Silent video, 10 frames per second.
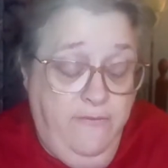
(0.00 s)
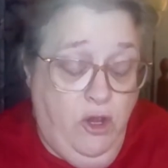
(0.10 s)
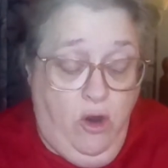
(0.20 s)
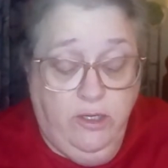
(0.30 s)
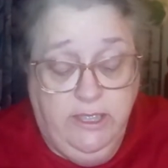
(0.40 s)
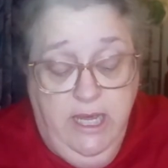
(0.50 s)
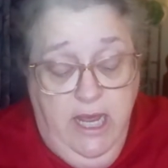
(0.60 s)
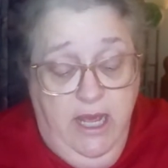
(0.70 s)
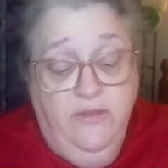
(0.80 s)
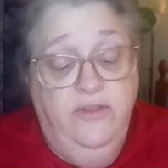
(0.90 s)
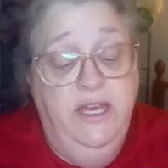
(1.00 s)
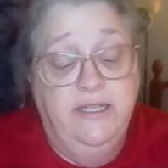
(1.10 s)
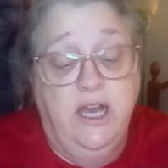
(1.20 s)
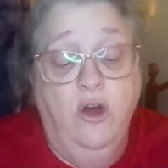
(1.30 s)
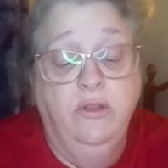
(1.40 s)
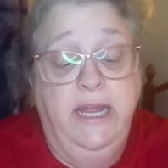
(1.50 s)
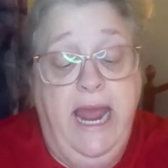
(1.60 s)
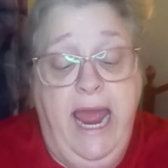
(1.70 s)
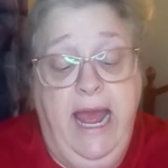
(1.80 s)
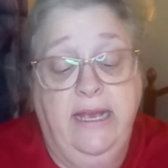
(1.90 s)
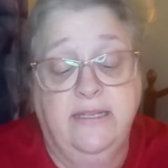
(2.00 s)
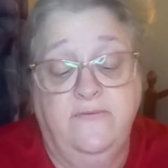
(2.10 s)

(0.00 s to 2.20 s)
yards, this only has